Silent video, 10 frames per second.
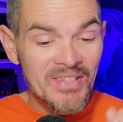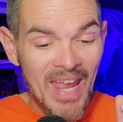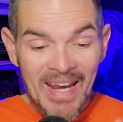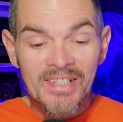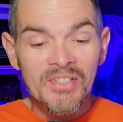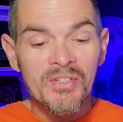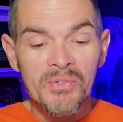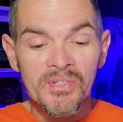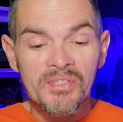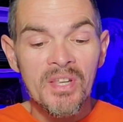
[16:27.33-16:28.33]
handed
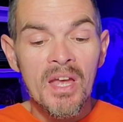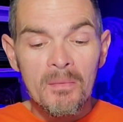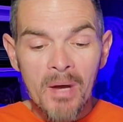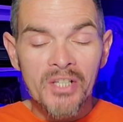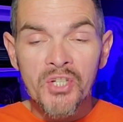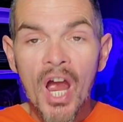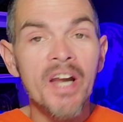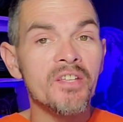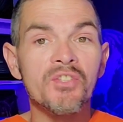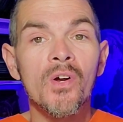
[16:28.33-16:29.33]
to us by
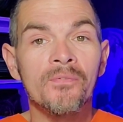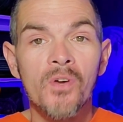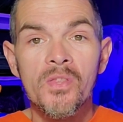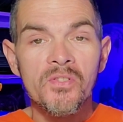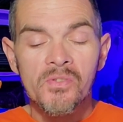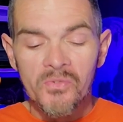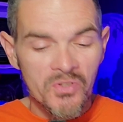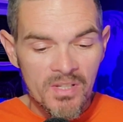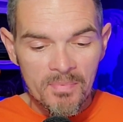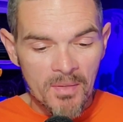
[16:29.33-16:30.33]
China. Sorry for all those little
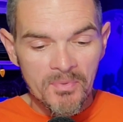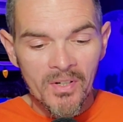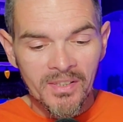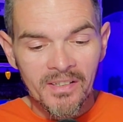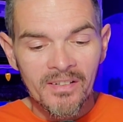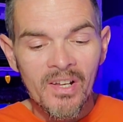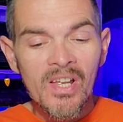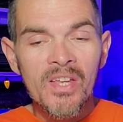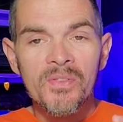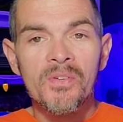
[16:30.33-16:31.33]
slip-ups right there.
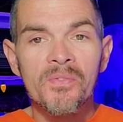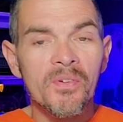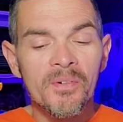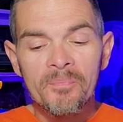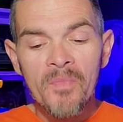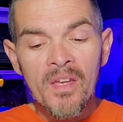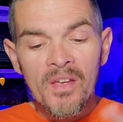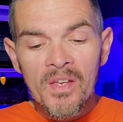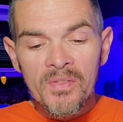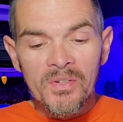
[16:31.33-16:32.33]

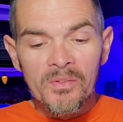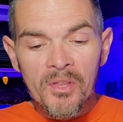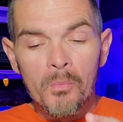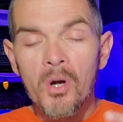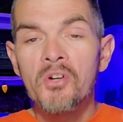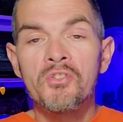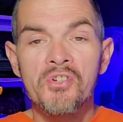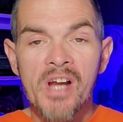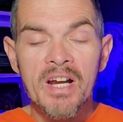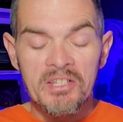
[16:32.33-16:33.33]
The words
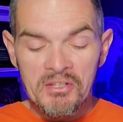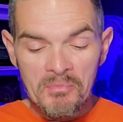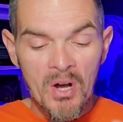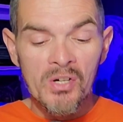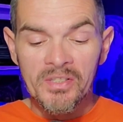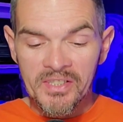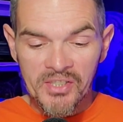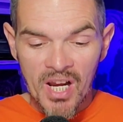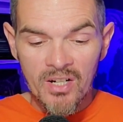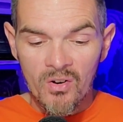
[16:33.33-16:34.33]
are kind of small and
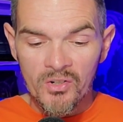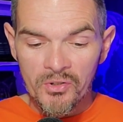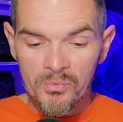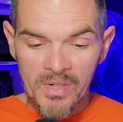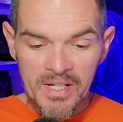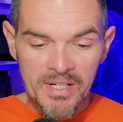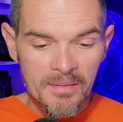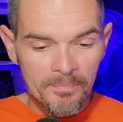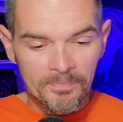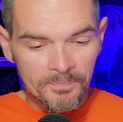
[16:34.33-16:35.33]
it's kind of hard to
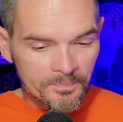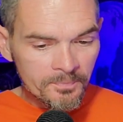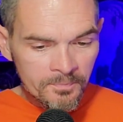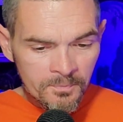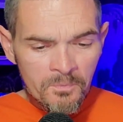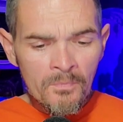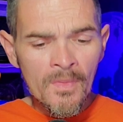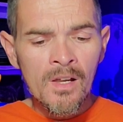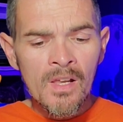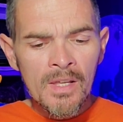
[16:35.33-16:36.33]
read.
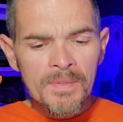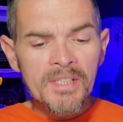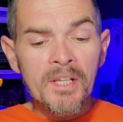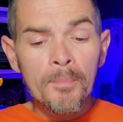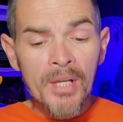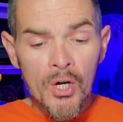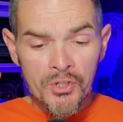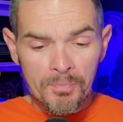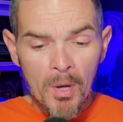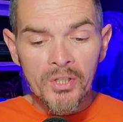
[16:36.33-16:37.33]
This can be our
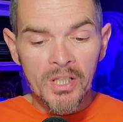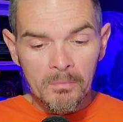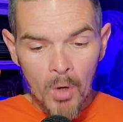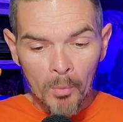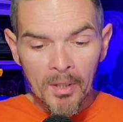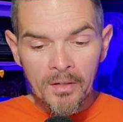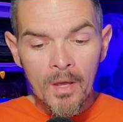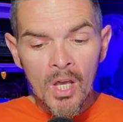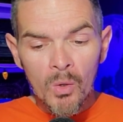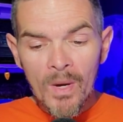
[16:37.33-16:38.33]
Sputnik moment.
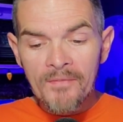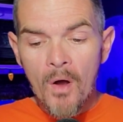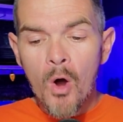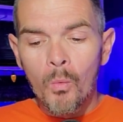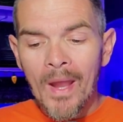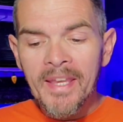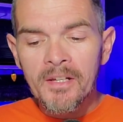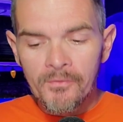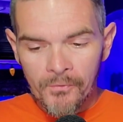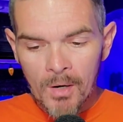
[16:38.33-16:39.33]
We've
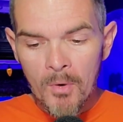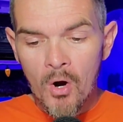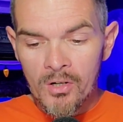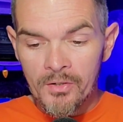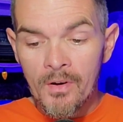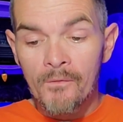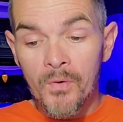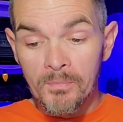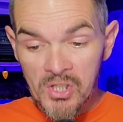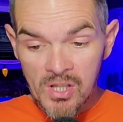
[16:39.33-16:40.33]
awakened
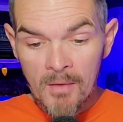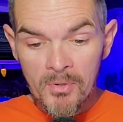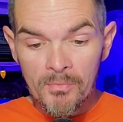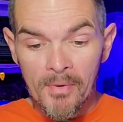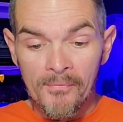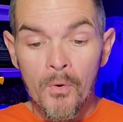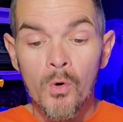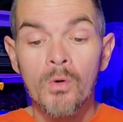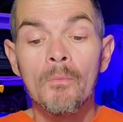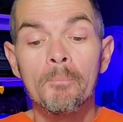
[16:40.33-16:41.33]
from slumber
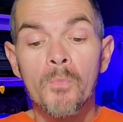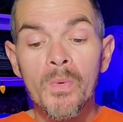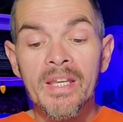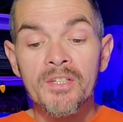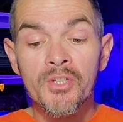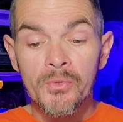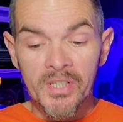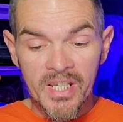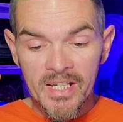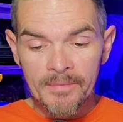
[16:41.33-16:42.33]
before we can do
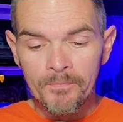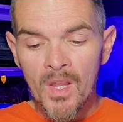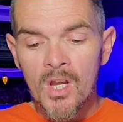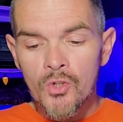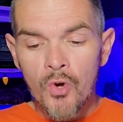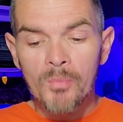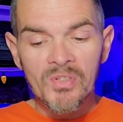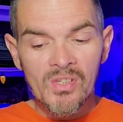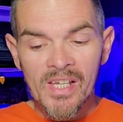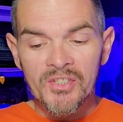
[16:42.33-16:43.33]
it again.
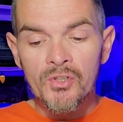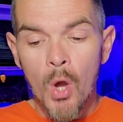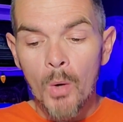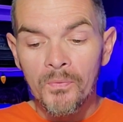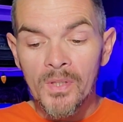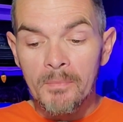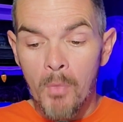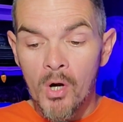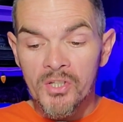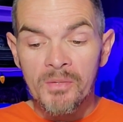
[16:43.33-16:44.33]
Trump's election hopefully
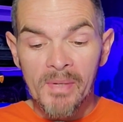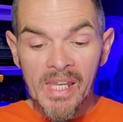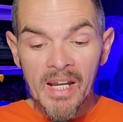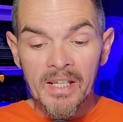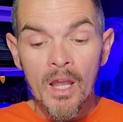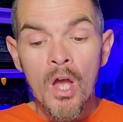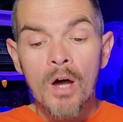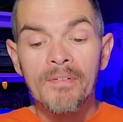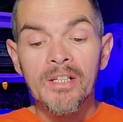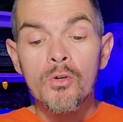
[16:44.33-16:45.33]
marks the beginning
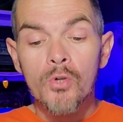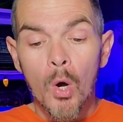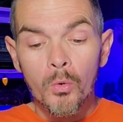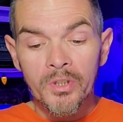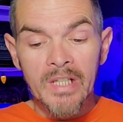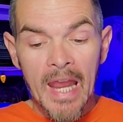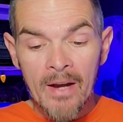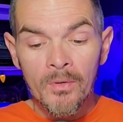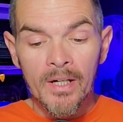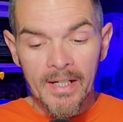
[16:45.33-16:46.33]
of a new golden
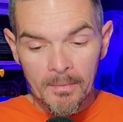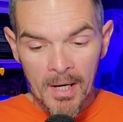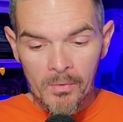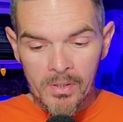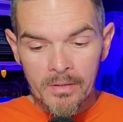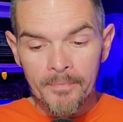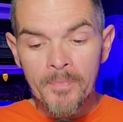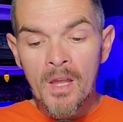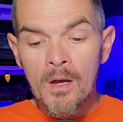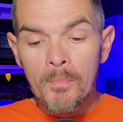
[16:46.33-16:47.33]
era in America,
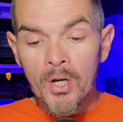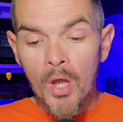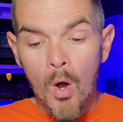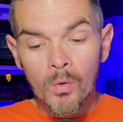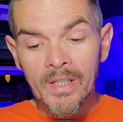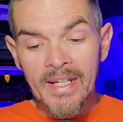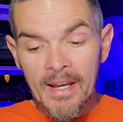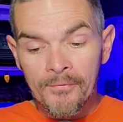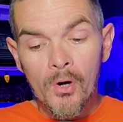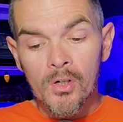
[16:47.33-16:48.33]
but only
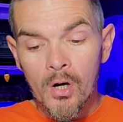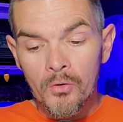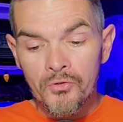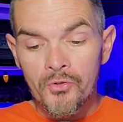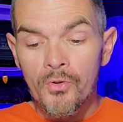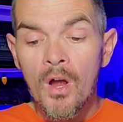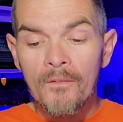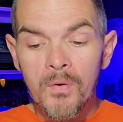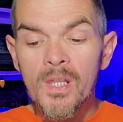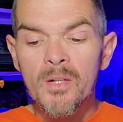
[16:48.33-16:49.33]
if our culture
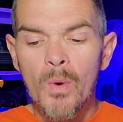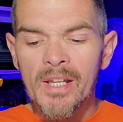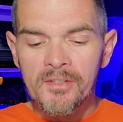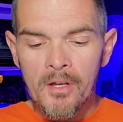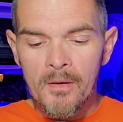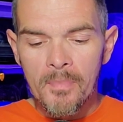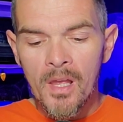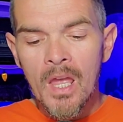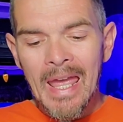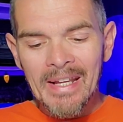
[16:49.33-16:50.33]
fully wakes up.
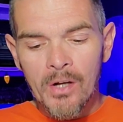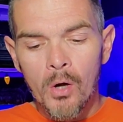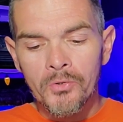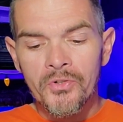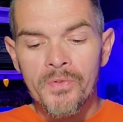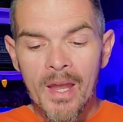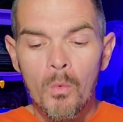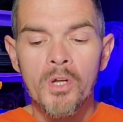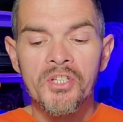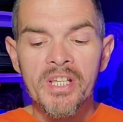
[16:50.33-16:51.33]
A culture that
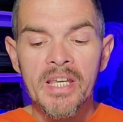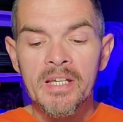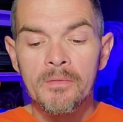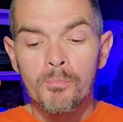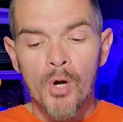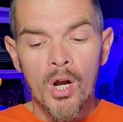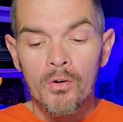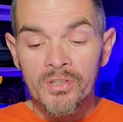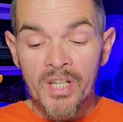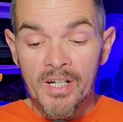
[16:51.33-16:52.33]
once again
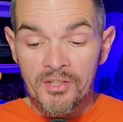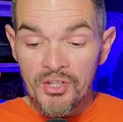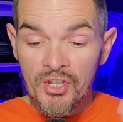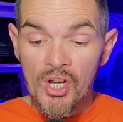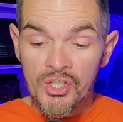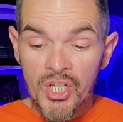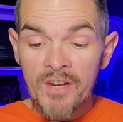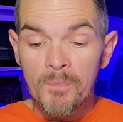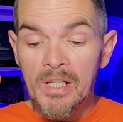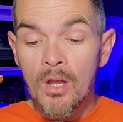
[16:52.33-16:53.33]
prioritizes
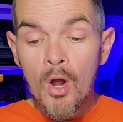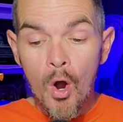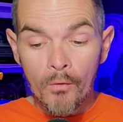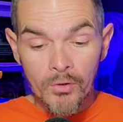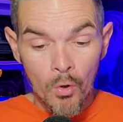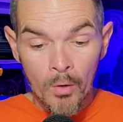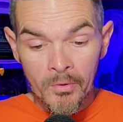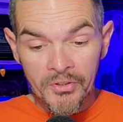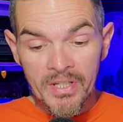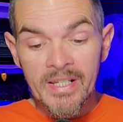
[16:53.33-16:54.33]
achievement over
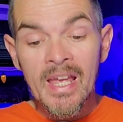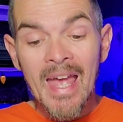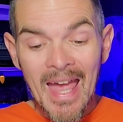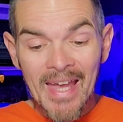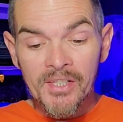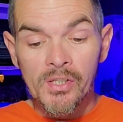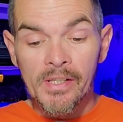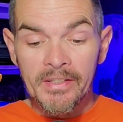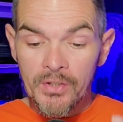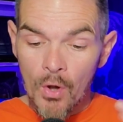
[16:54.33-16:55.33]
normalcy,
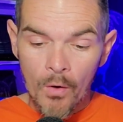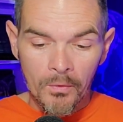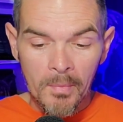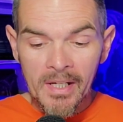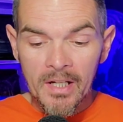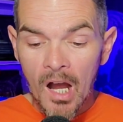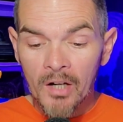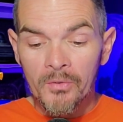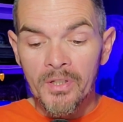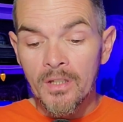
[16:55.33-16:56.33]
excellence over
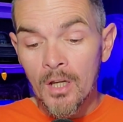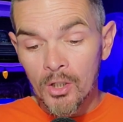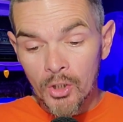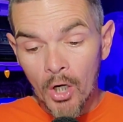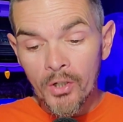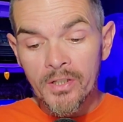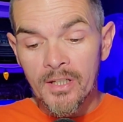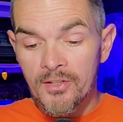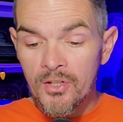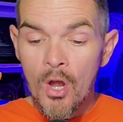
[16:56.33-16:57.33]
mediocrity,
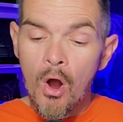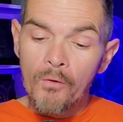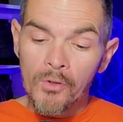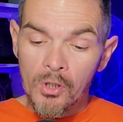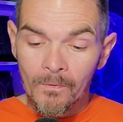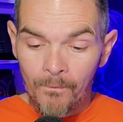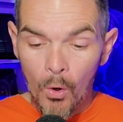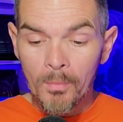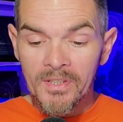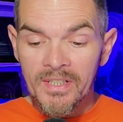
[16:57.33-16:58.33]
nerdiness over
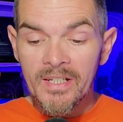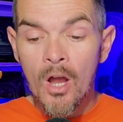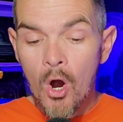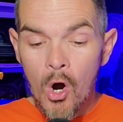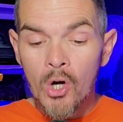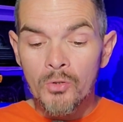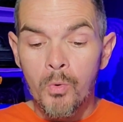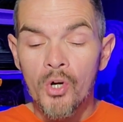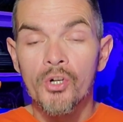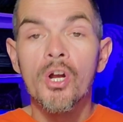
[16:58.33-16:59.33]
conformity, hard
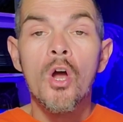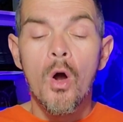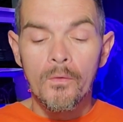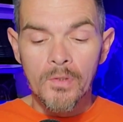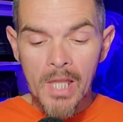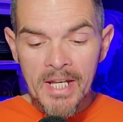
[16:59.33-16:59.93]
work over